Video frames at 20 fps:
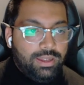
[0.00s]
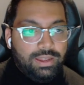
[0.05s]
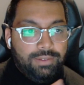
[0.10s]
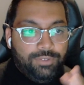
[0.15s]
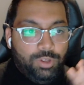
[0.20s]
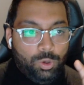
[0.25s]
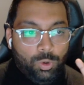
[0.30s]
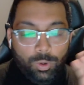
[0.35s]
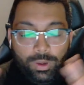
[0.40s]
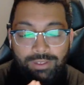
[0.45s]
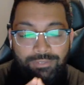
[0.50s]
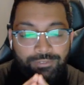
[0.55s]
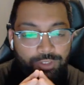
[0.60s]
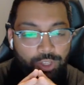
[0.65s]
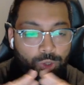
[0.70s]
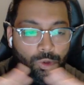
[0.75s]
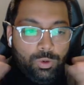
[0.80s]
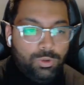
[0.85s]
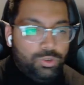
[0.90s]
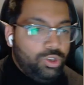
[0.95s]
If
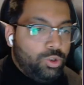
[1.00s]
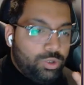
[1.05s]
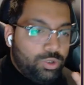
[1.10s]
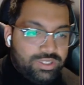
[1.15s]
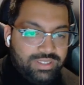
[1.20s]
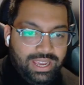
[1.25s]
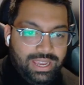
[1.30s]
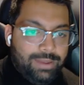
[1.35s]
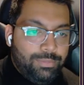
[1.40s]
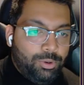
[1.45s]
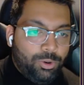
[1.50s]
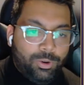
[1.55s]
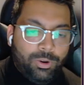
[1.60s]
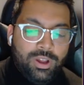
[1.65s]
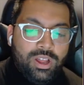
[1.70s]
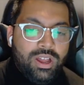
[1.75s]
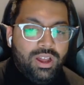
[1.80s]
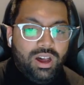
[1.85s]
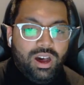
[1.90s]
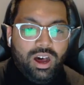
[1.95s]
your table
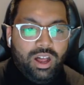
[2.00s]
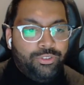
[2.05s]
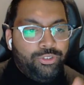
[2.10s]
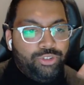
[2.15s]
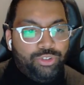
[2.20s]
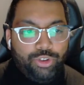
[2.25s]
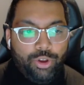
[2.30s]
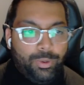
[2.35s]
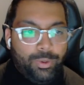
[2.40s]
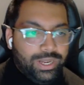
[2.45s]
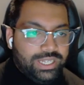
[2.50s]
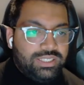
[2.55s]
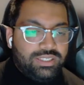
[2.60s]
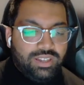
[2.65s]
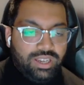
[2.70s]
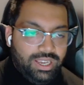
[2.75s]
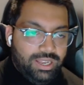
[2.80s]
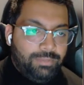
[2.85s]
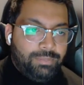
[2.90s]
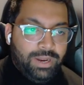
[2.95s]
are so
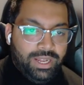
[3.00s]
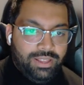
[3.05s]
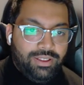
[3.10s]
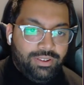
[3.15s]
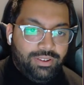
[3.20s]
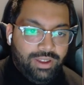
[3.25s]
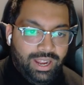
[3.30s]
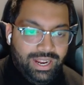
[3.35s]
excited by the